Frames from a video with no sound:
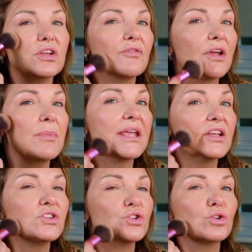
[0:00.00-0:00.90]
I make
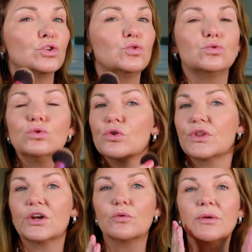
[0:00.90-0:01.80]
it too low,
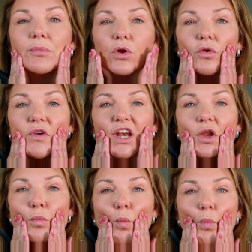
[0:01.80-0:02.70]
then it'll make me look
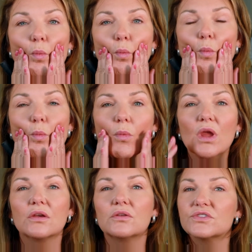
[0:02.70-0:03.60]
very
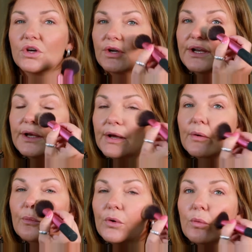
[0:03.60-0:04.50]
sunken here.
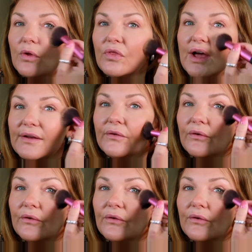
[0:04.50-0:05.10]
We don't want that.